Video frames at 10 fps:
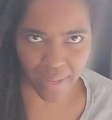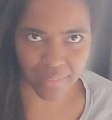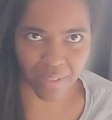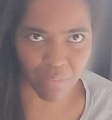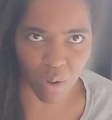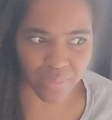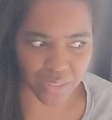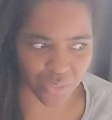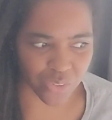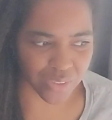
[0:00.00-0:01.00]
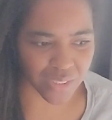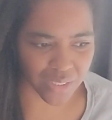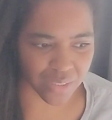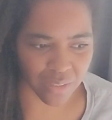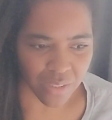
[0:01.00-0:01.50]
They've always understood.
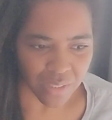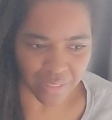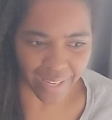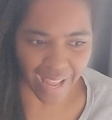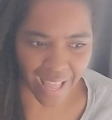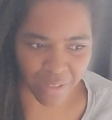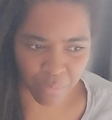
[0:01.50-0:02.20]
Like I had a